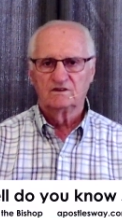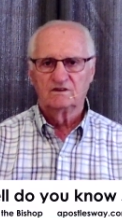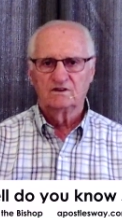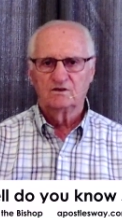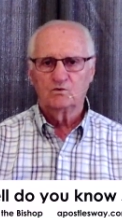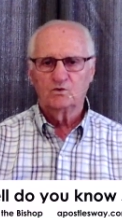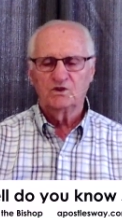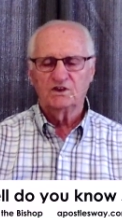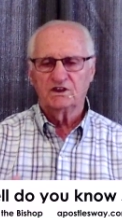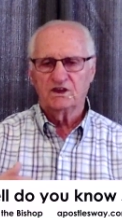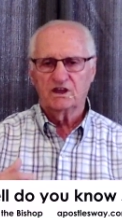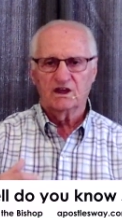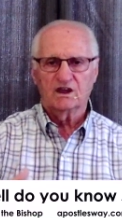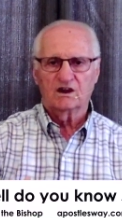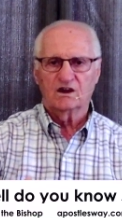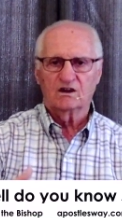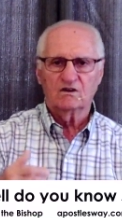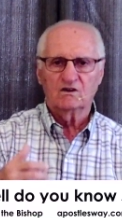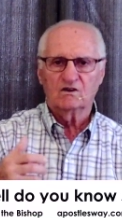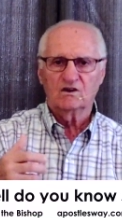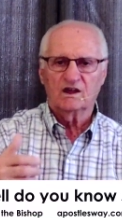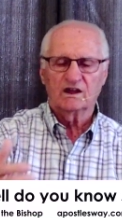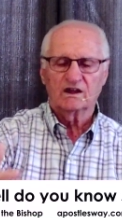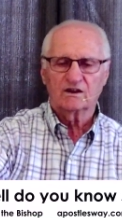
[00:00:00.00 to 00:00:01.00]
We
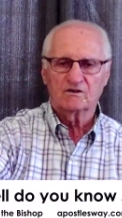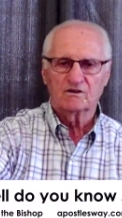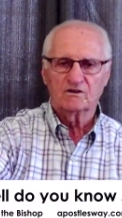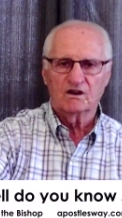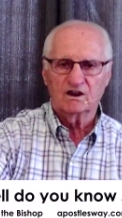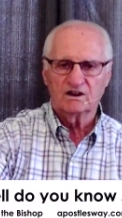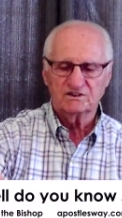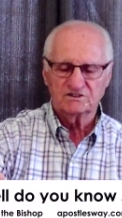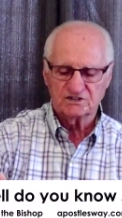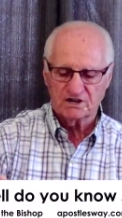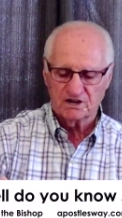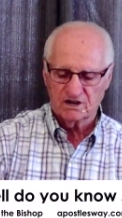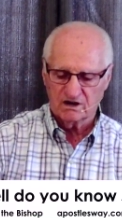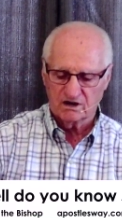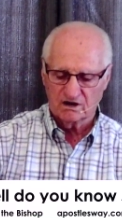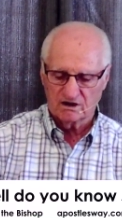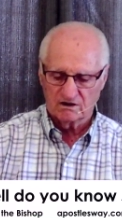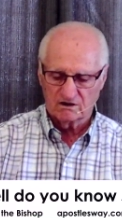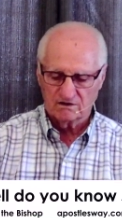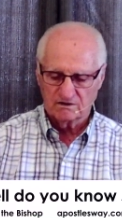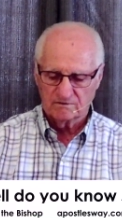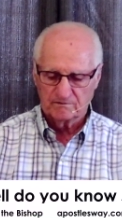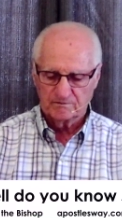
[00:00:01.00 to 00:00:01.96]
care like Christ cared.